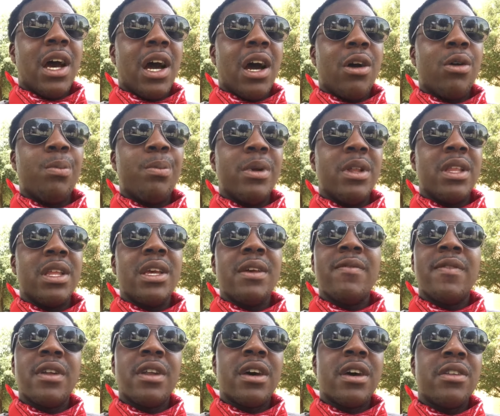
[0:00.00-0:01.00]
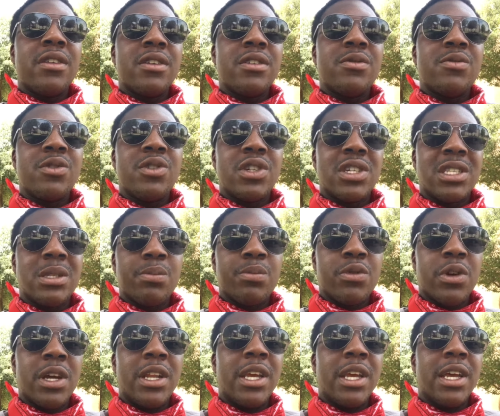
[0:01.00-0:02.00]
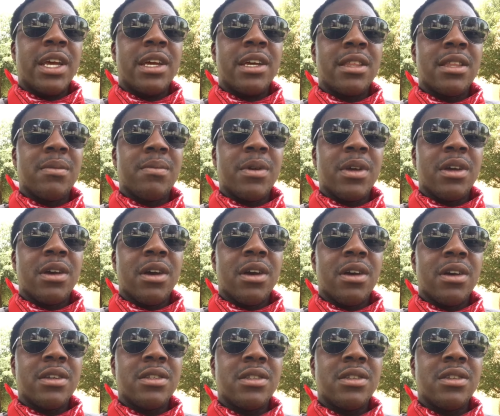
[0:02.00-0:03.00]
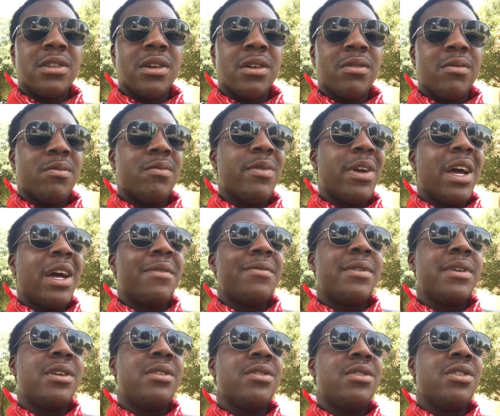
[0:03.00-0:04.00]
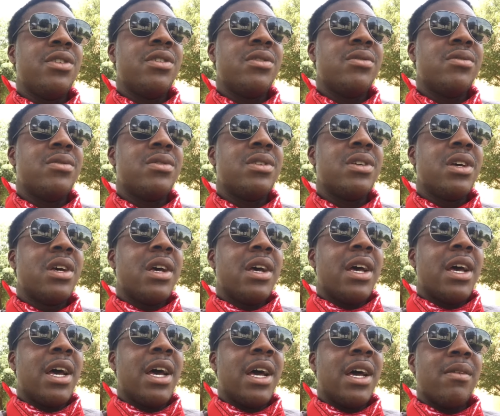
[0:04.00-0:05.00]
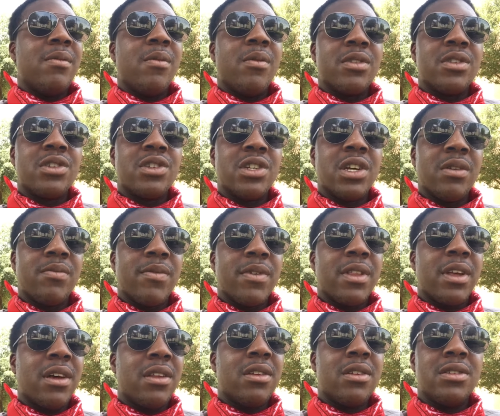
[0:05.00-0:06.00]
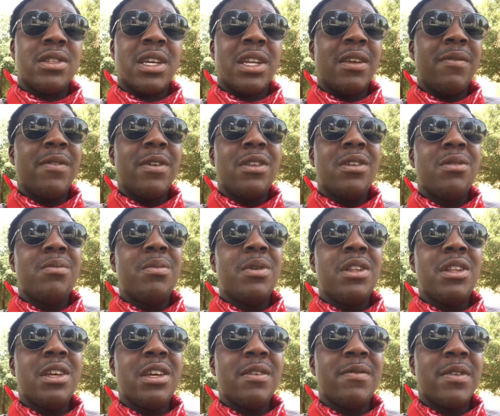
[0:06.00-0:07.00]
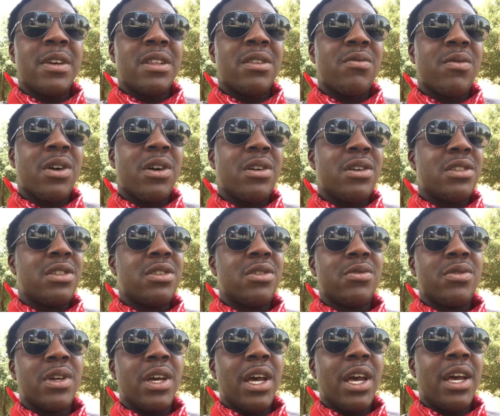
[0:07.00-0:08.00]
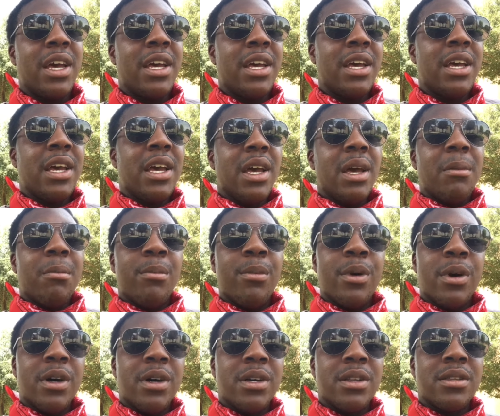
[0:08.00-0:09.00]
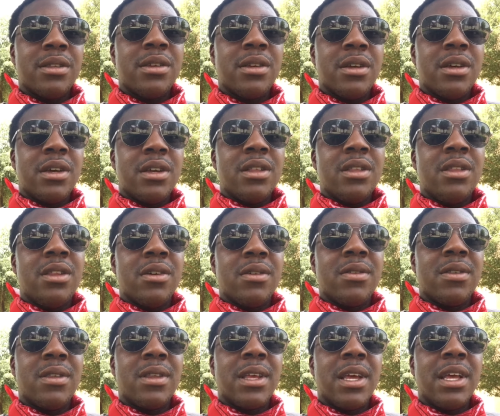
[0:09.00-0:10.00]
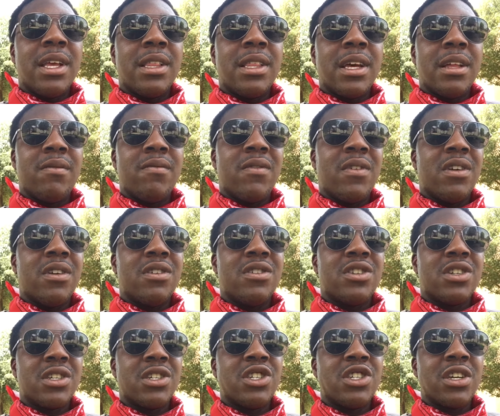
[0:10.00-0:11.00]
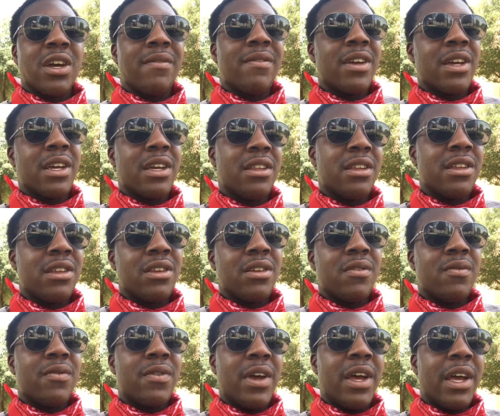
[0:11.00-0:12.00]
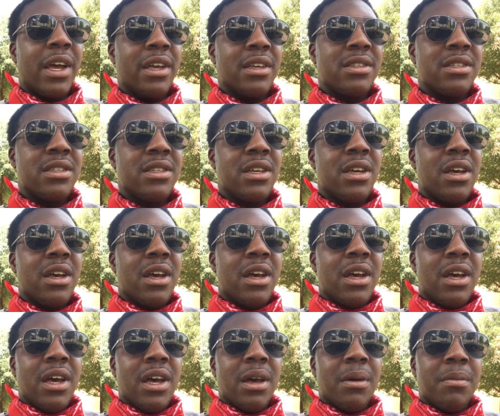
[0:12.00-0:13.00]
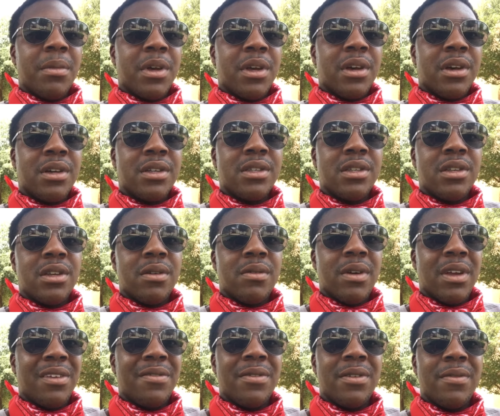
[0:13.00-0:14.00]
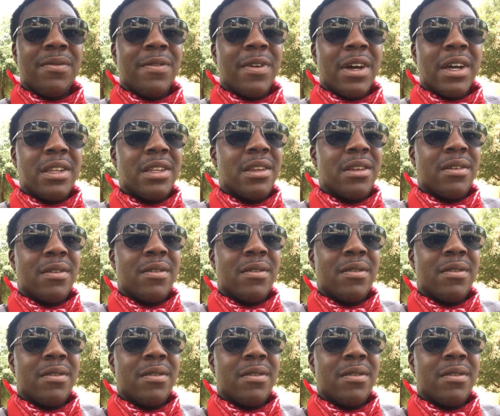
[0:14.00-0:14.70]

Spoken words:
our belief on others, we're just spreading it because, you know, we have the good news and we want to share it with others. And if you don't believe it, well, it's okay, but don't think that we're just shoving it in your face. Because, you know, if you found